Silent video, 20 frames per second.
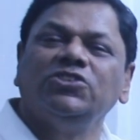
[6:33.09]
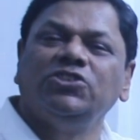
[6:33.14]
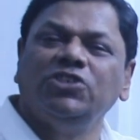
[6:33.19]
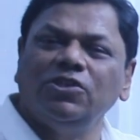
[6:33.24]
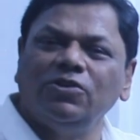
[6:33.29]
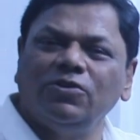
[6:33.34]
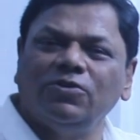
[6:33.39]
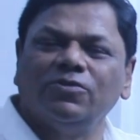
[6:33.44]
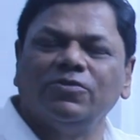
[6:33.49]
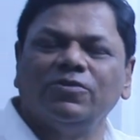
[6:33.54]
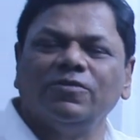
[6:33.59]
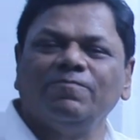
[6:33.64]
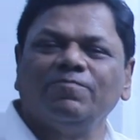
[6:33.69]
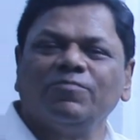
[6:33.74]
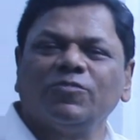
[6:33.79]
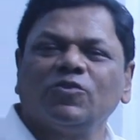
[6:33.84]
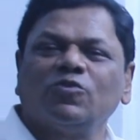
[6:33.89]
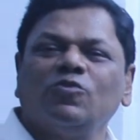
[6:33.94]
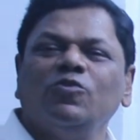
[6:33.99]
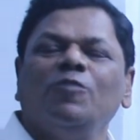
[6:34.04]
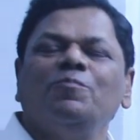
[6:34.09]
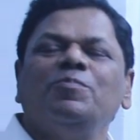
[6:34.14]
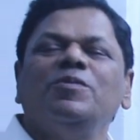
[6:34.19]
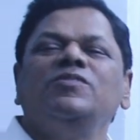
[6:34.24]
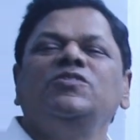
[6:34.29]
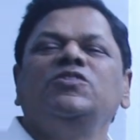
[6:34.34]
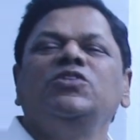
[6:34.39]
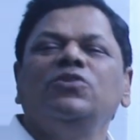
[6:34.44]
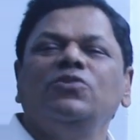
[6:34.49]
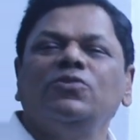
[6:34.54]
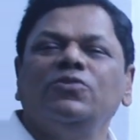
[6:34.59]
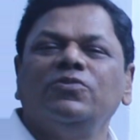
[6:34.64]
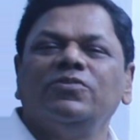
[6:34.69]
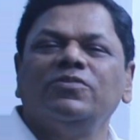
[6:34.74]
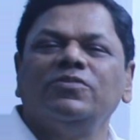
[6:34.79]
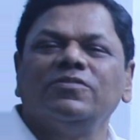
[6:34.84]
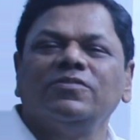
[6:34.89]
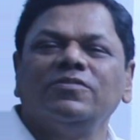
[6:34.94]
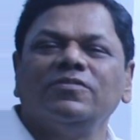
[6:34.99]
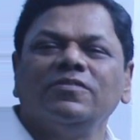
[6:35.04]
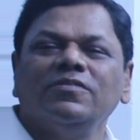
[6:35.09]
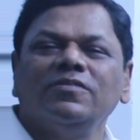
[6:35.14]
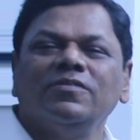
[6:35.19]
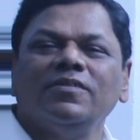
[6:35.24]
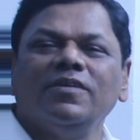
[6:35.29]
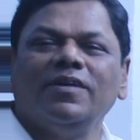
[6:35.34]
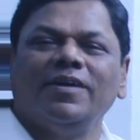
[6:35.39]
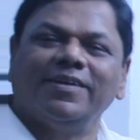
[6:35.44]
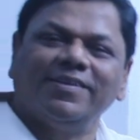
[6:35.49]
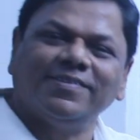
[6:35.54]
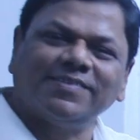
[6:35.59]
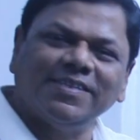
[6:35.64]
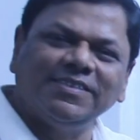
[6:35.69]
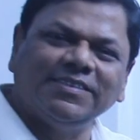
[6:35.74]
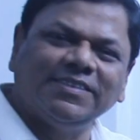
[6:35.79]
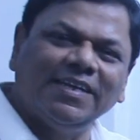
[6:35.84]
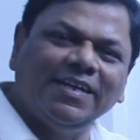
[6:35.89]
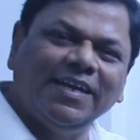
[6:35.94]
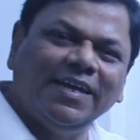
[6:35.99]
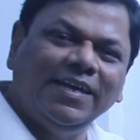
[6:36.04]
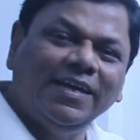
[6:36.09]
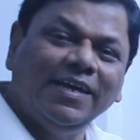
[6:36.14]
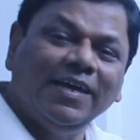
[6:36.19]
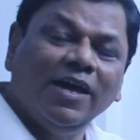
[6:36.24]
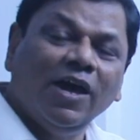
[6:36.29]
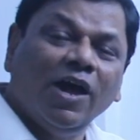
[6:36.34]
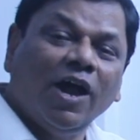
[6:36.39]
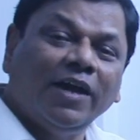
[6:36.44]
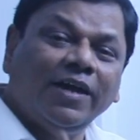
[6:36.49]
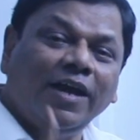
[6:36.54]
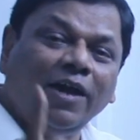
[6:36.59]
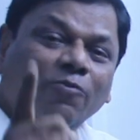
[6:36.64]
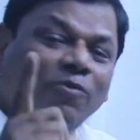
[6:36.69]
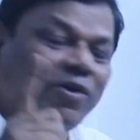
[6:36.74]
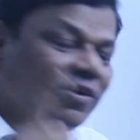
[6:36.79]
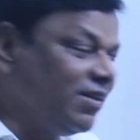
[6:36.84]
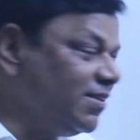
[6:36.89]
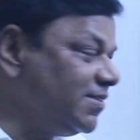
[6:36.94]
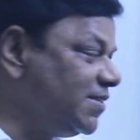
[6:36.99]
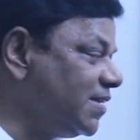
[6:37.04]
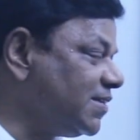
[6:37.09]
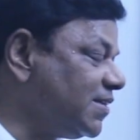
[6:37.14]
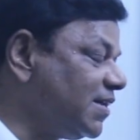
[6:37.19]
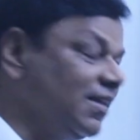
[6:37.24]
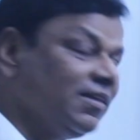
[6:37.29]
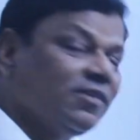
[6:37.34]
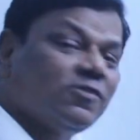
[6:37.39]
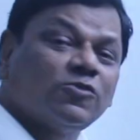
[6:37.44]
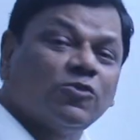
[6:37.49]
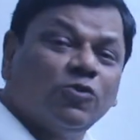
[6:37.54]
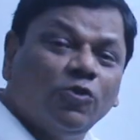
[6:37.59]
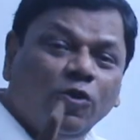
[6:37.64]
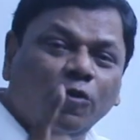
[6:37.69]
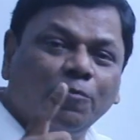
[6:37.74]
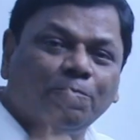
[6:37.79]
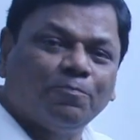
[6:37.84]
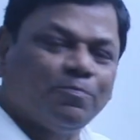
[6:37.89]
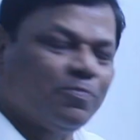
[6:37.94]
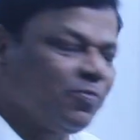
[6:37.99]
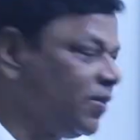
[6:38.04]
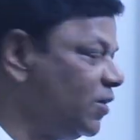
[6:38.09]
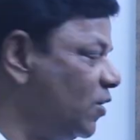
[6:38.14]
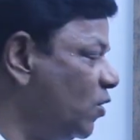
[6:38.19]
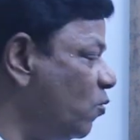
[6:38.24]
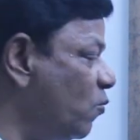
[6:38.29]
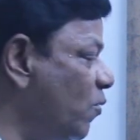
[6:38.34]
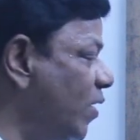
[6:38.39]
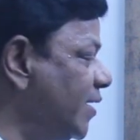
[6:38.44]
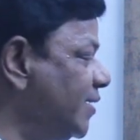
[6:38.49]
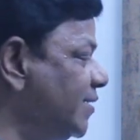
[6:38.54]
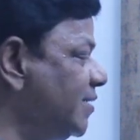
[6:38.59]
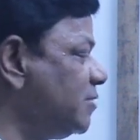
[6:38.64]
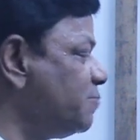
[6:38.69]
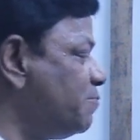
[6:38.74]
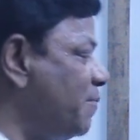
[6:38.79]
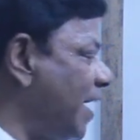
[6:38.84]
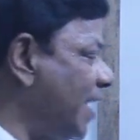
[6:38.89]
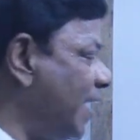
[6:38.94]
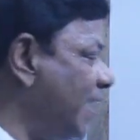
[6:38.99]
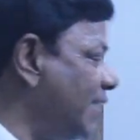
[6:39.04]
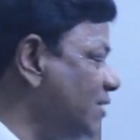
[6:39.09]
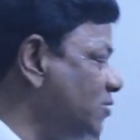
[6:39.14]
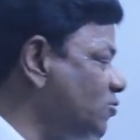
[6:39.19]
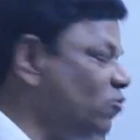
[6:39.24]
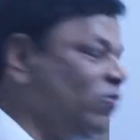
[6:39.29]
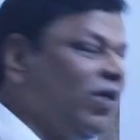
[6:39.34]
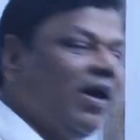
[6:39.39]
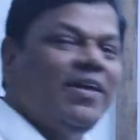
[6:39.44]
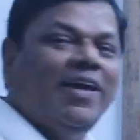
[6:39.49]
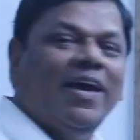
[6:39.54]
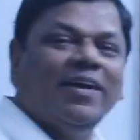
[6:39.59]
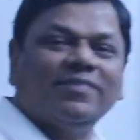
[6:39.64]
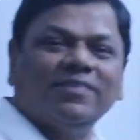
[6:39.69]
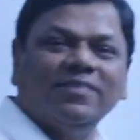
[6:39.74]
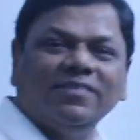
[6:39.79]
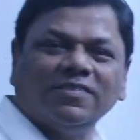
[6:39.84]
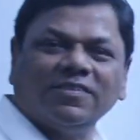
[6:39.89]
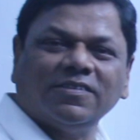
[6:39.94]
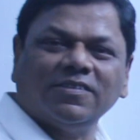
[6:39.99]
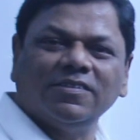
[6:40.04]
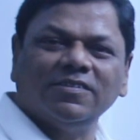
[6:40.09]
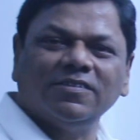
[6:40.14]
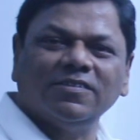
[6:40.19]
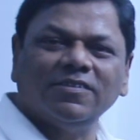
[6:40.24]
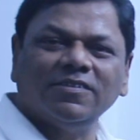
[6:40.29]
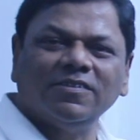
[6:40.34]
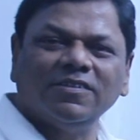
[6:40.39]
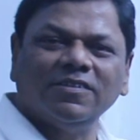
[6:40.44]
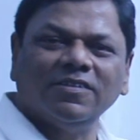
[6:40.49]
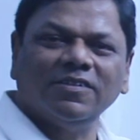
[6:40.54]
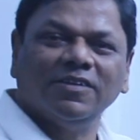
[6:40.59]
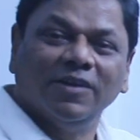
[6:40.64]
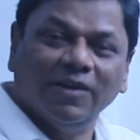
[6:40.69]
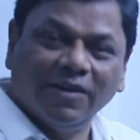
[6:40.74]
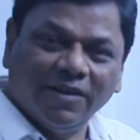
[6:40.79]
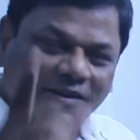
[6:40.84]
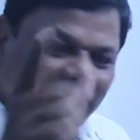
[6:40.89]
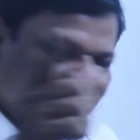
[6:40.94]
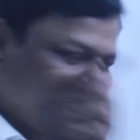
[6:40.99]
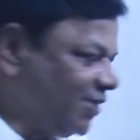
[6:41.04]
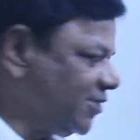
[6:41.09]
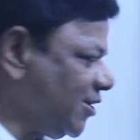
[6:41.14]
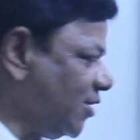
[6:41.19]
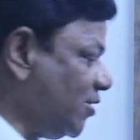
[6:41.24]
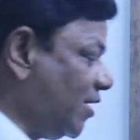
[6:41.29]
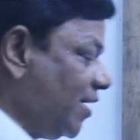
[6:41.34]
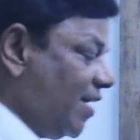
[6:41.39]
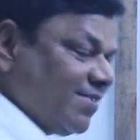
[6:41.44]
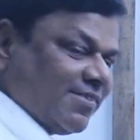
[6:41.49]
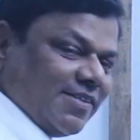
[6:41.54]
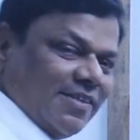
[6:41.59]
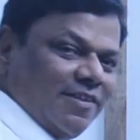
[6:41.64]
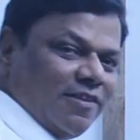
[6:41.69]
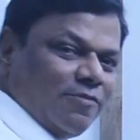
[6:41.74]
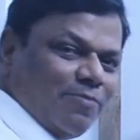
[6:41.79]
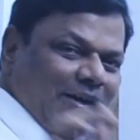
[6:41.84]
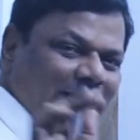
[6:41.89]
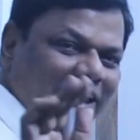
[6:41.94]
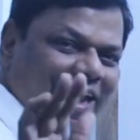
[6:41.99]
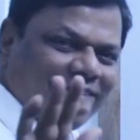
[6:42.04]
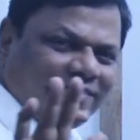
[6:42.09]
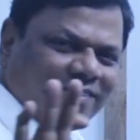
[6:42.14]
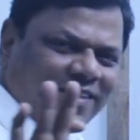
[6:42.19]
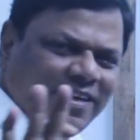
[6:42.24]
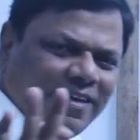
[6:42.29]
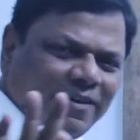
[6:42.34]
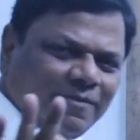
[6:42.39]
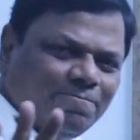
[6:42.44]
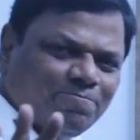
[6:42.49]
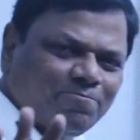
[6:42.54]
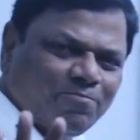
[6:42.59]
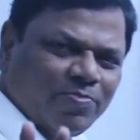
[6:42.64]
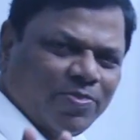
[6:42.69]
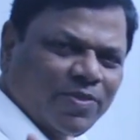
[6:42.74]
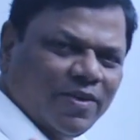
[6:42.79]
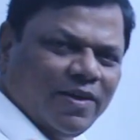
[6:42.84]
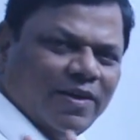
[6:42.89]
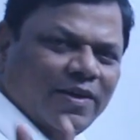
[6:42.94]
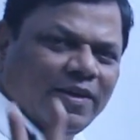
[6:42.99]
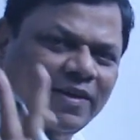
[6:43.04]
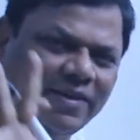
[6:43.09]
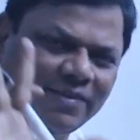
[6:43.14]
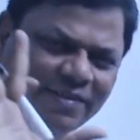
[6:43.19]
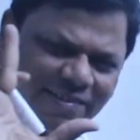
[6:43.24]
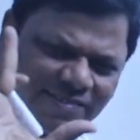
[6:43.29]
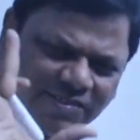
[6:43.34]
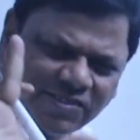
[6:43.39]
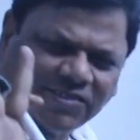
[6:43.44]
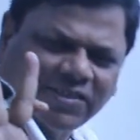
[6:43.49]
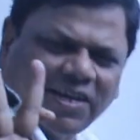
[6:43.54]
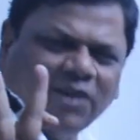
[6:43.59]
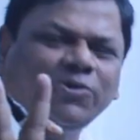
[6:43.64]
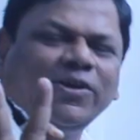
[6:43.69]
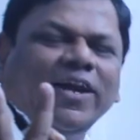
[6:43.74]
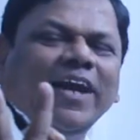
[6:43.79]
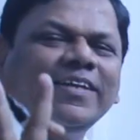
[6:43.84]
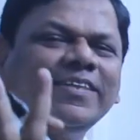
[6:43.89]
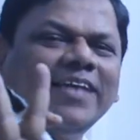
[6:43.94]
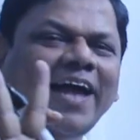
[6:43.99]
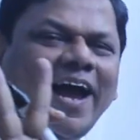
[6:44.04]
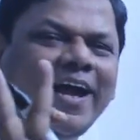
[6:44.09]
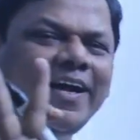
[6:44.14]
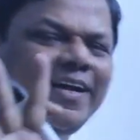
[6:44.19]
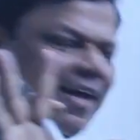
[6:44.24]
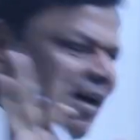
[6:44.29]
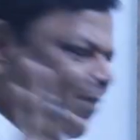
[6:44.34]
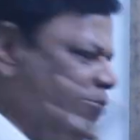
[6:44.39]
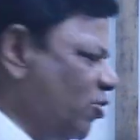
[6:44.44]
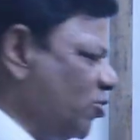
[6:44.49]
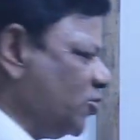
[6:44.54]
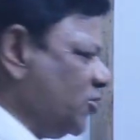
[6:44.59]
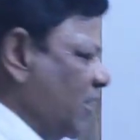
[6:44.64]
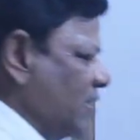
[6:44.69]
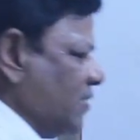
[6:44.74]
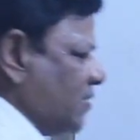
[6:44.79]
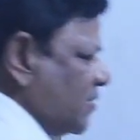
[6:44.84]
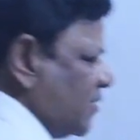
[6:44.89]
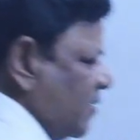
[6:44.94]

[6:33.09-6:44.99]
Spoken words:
0. Slope is 0. Understand, children? And then what is the slope when it is parallel to y-axis? Now try to understand this very nicely. Just have to get the idea about this.